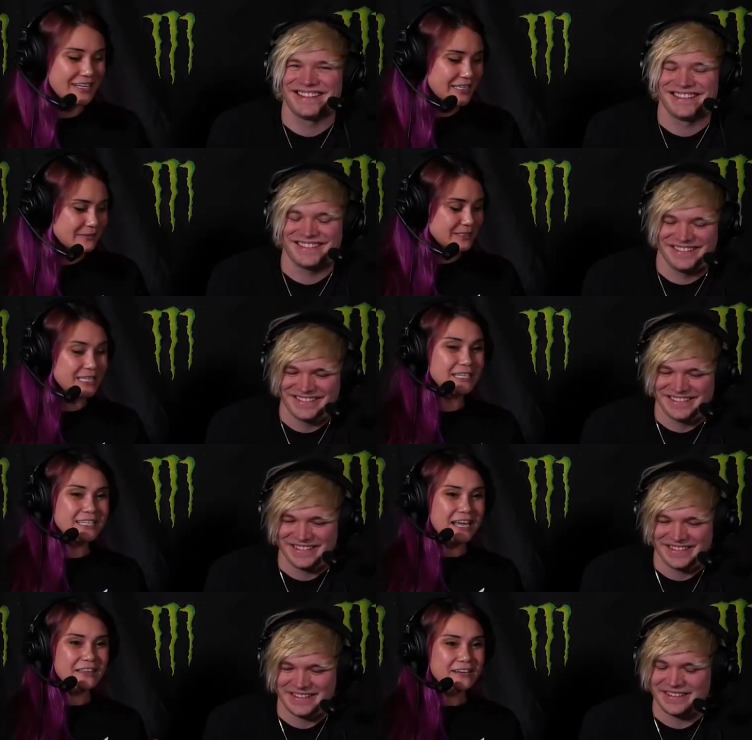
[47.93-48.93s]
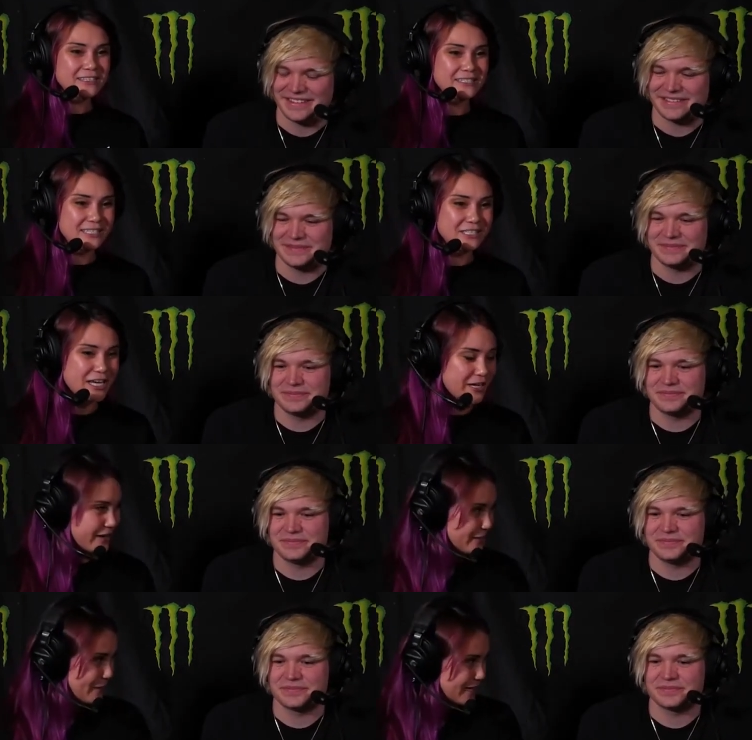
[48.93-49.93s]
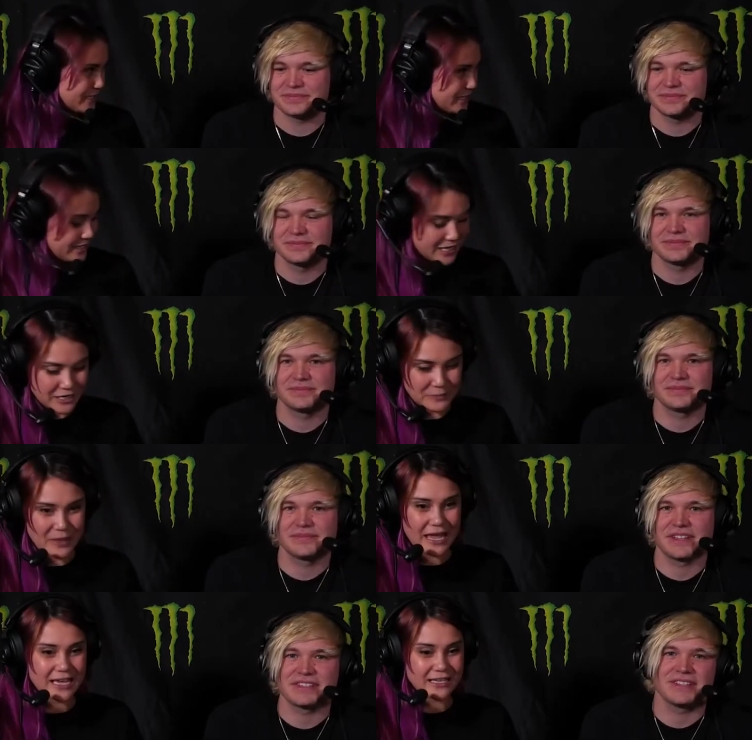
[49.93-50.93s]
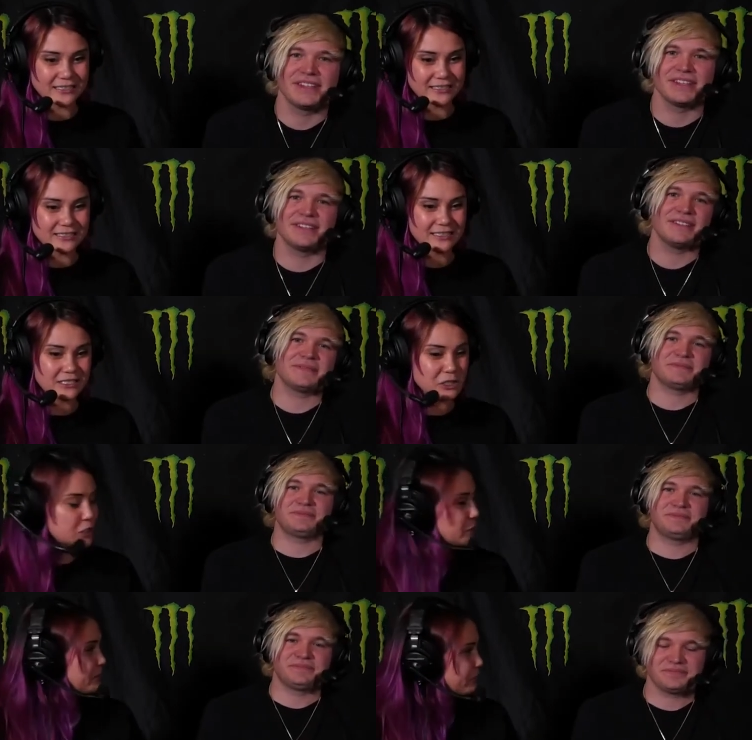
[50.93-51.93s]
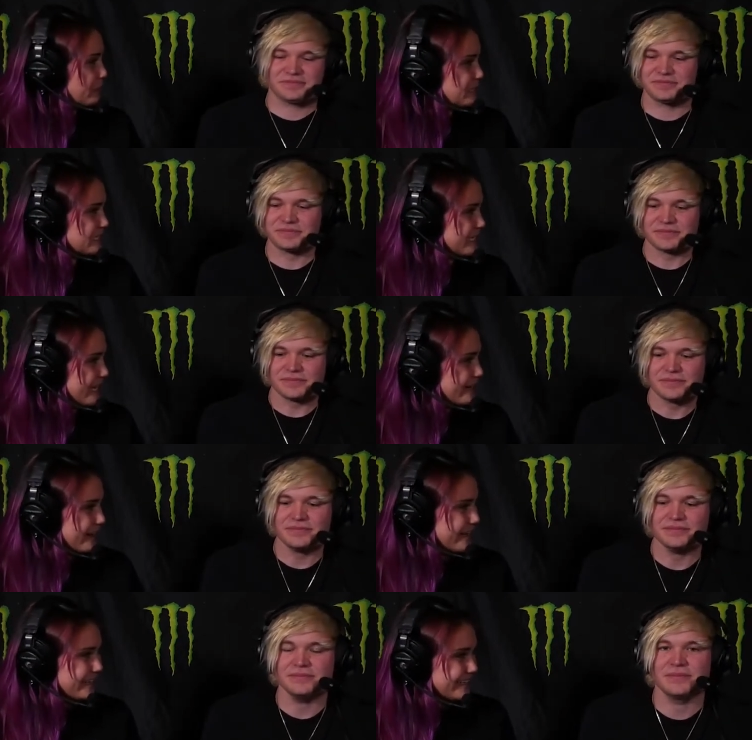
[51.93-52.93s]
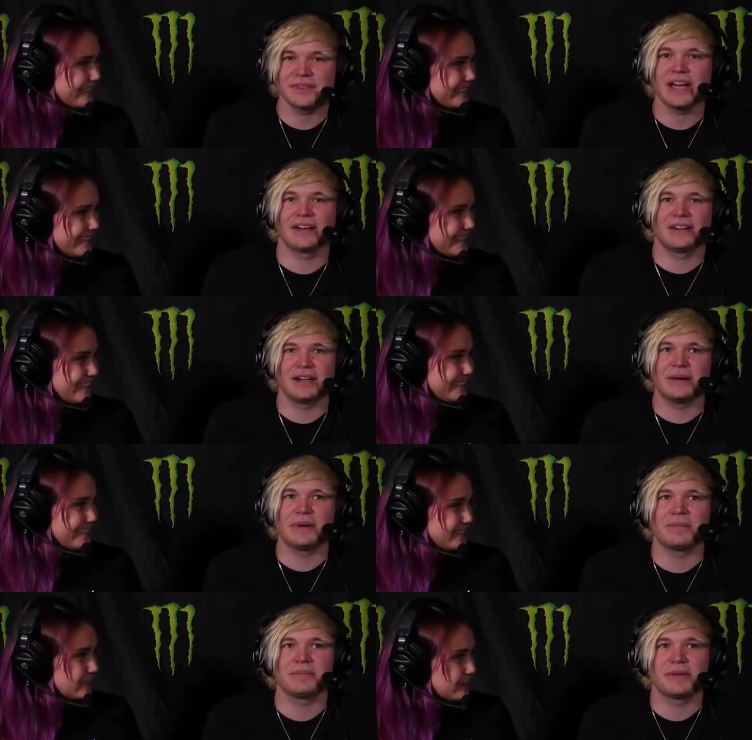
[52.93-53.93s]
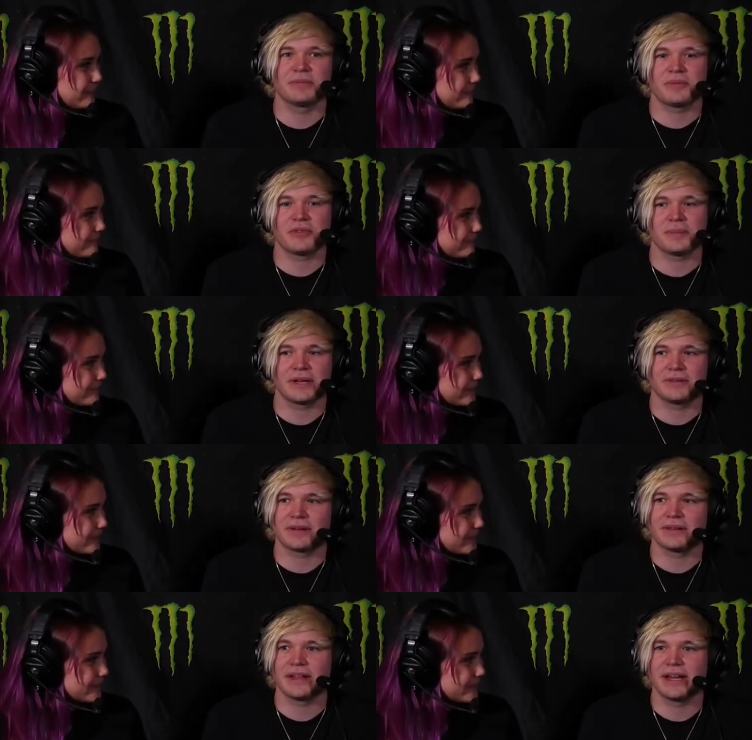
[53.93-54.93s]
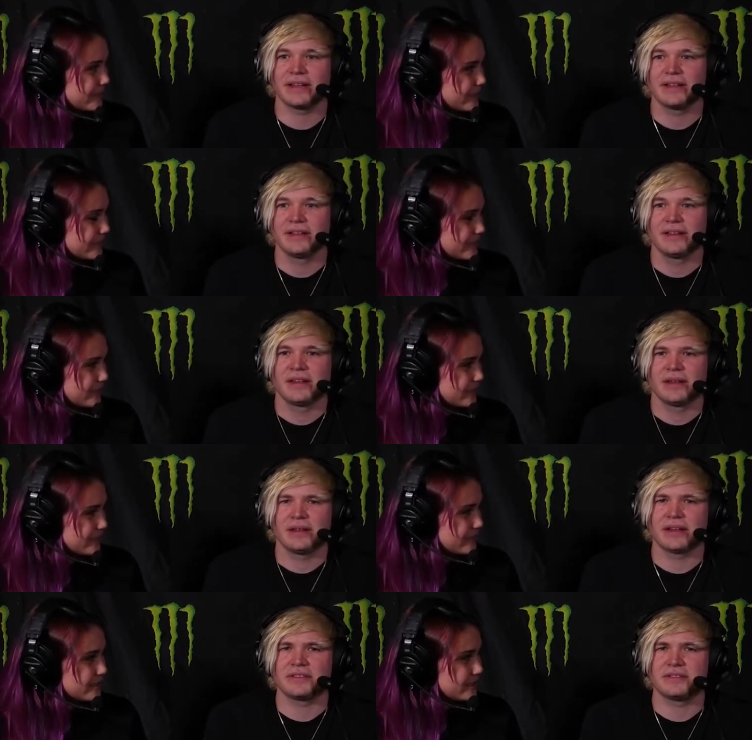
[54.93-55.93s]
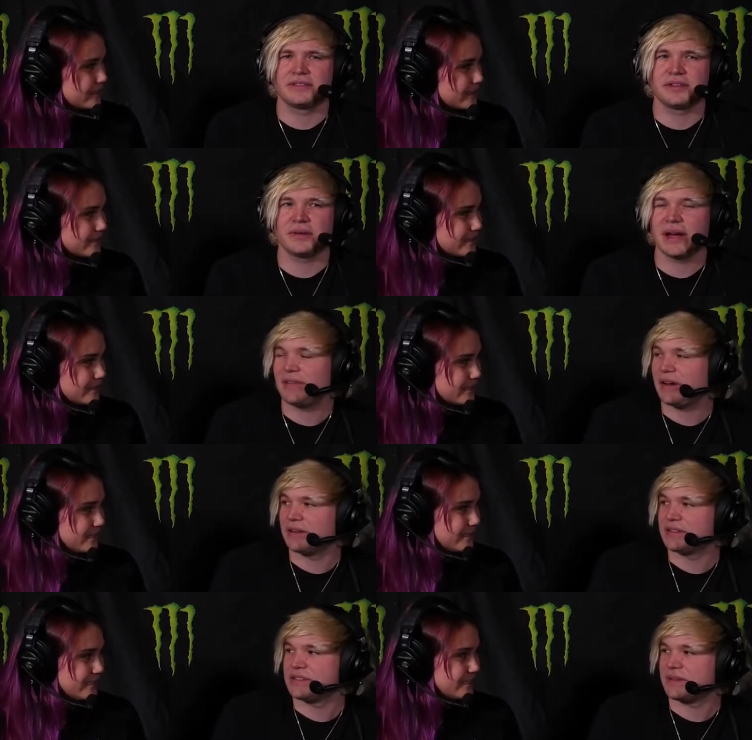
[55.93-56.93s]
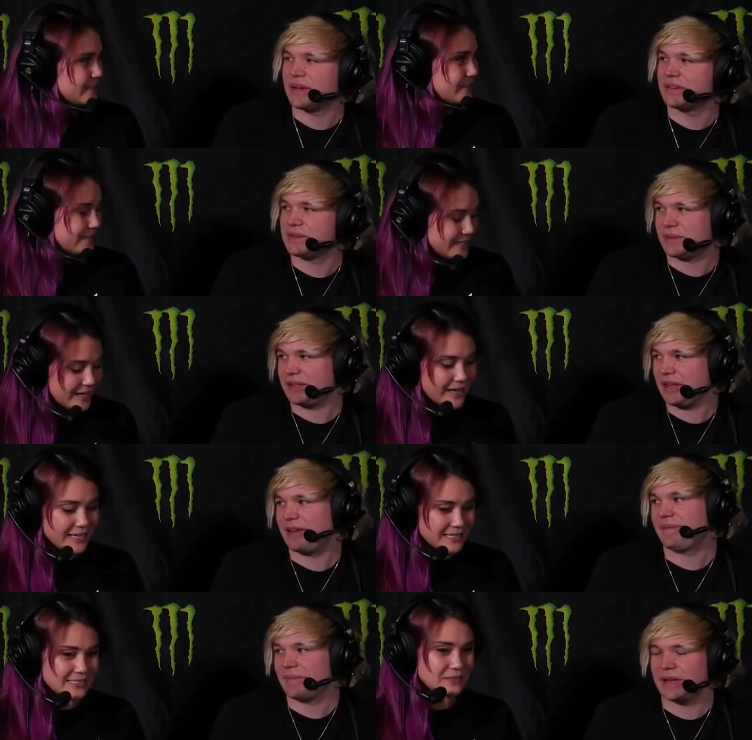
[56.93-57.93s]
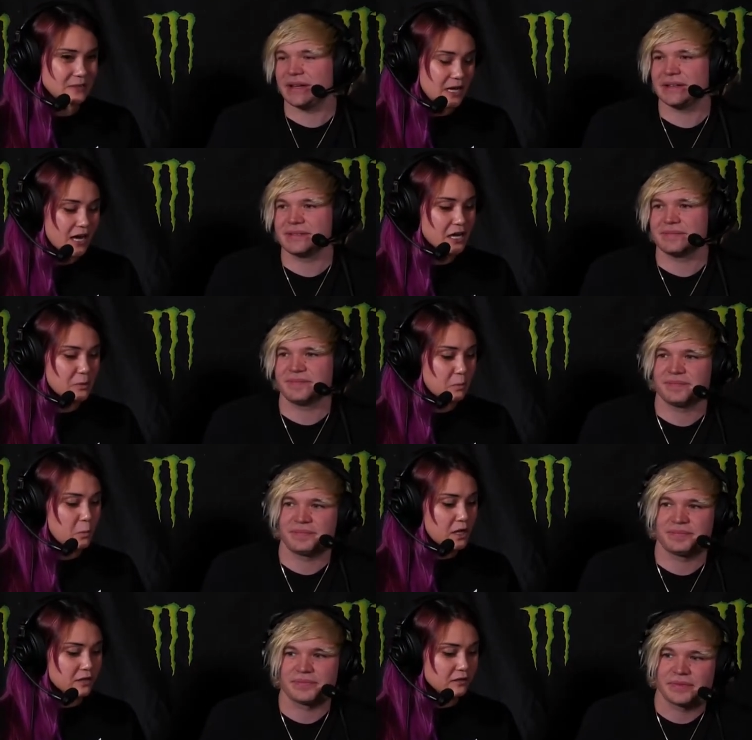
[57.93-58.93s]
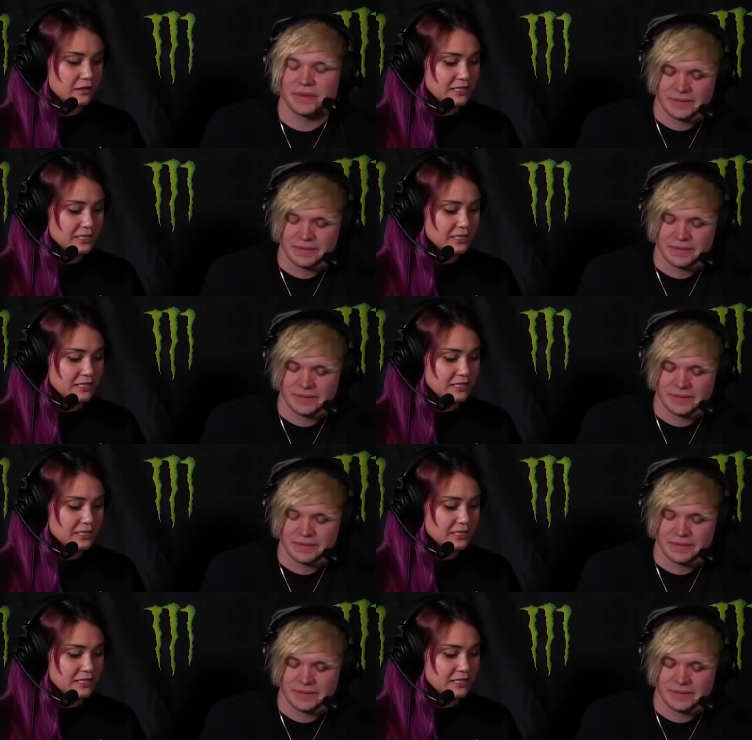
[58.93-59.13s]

Speaker 1: but um, sudden death here is a DJ here at Imagine, um, yes, and indeed. you're performing today, right?
Speaker 2: Yeah, um, I'm performing in around like two and a half hours, three hours, something nice. like that.
Speaker 1: Yeah. Um, well,